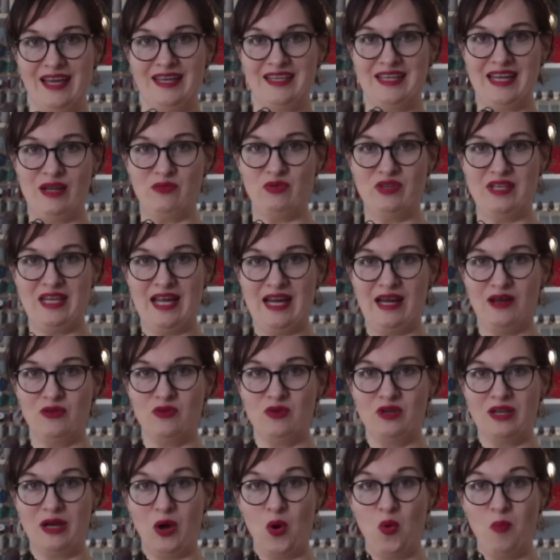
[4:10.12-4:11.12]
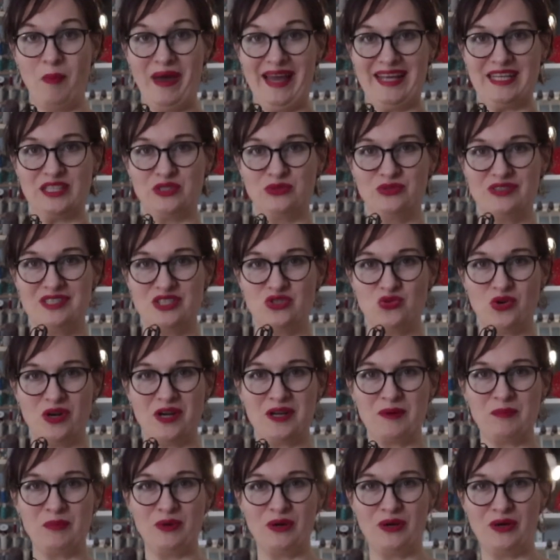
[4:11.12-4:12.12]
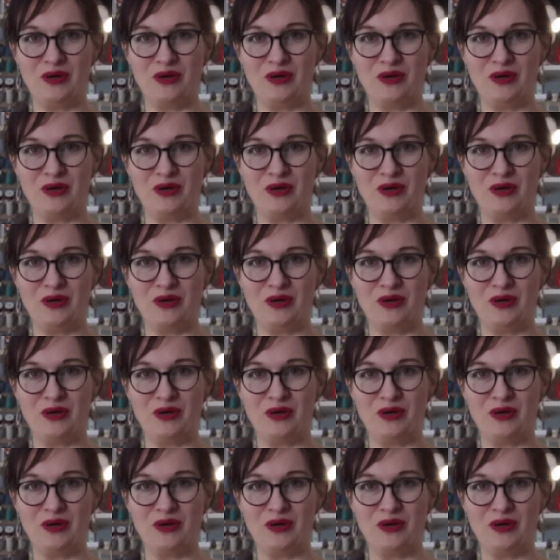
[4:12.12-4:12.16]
And I will now go back to the drawing